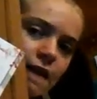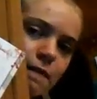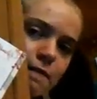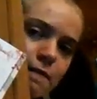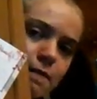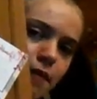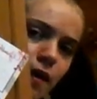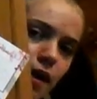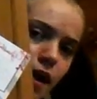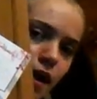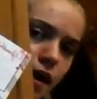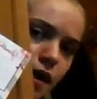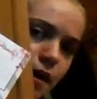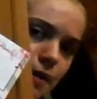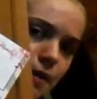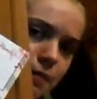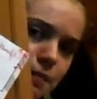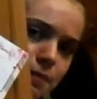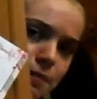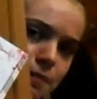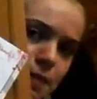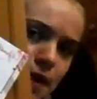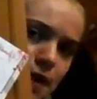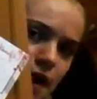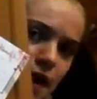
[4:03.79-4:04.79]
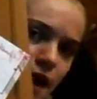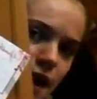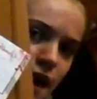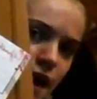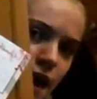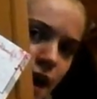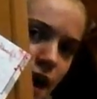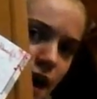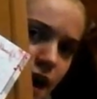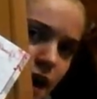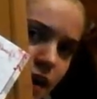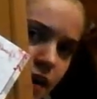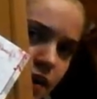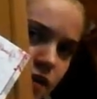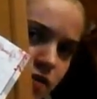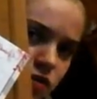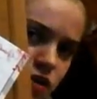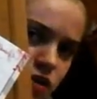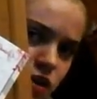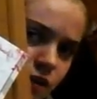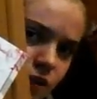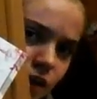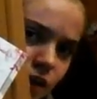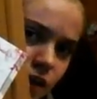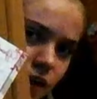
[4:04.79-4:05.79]
My BAA
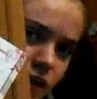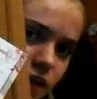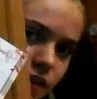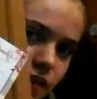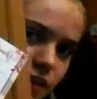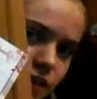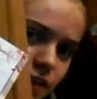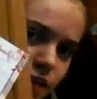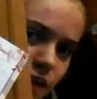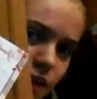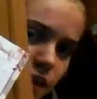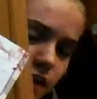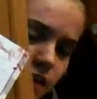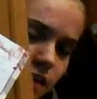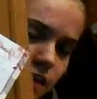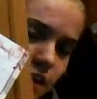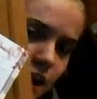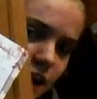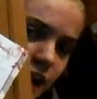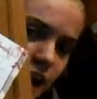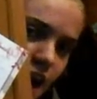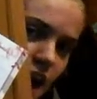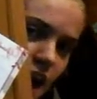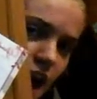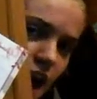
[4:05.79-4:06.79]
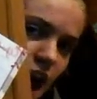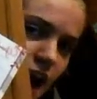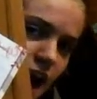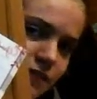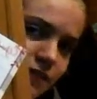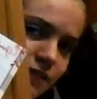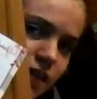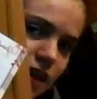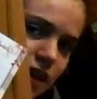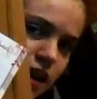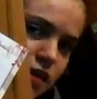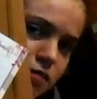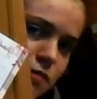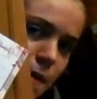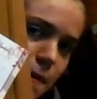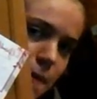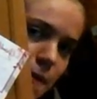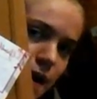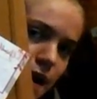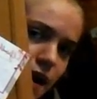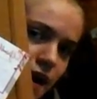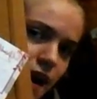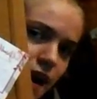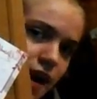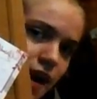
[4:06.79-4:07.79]
certificate thing saying, hey, I finished my
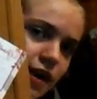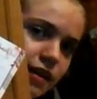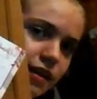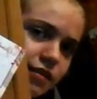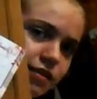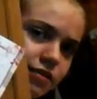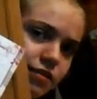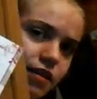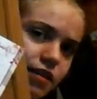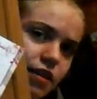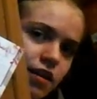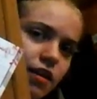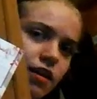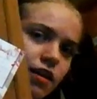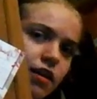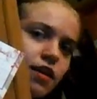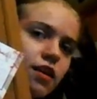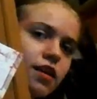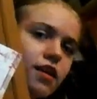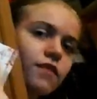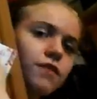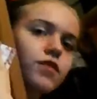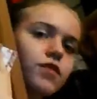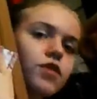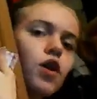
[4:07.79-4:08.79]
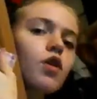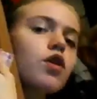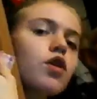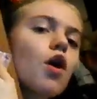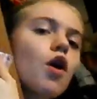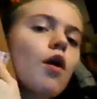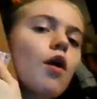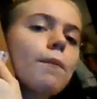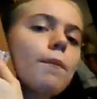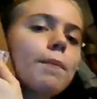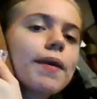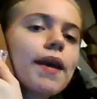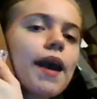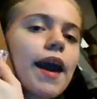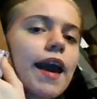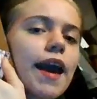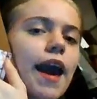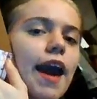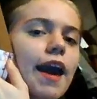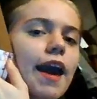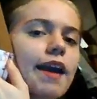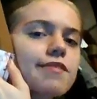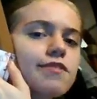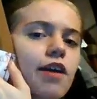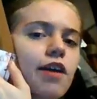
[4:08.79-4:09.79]
BAAs. If you don't know what
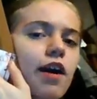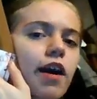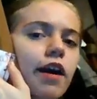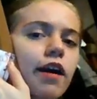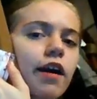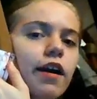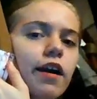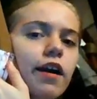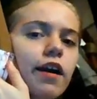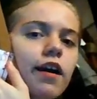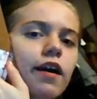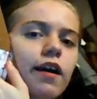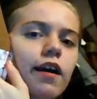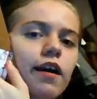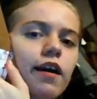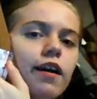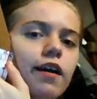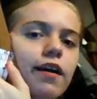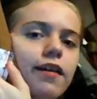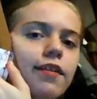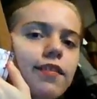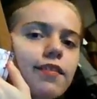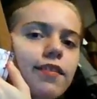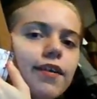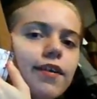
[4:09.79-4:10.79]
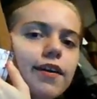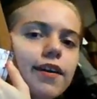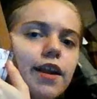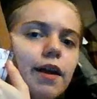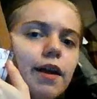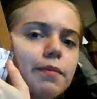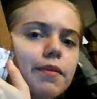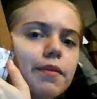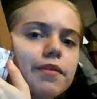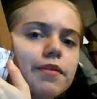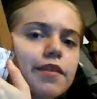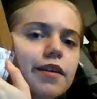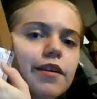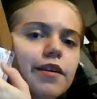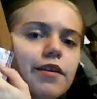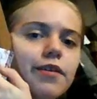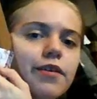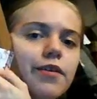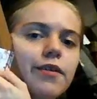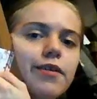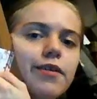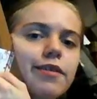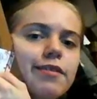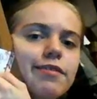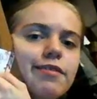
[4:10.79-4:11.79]
BAAs are, look it up because I don't
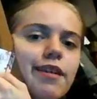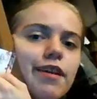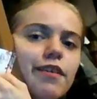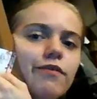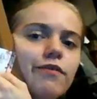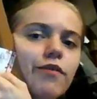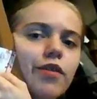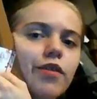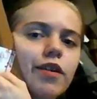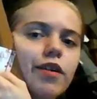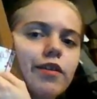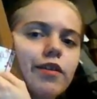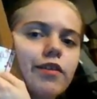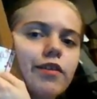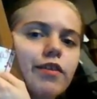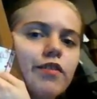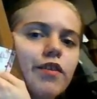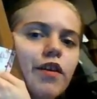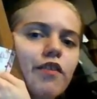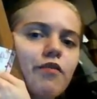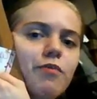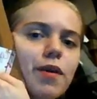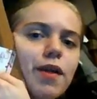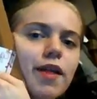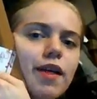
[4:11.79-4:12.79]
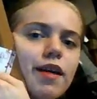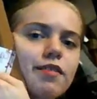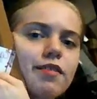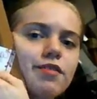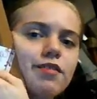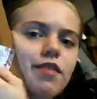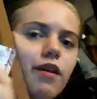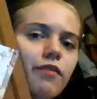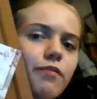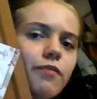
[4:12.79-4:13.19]
know what it stands for. It's FBLA stuff.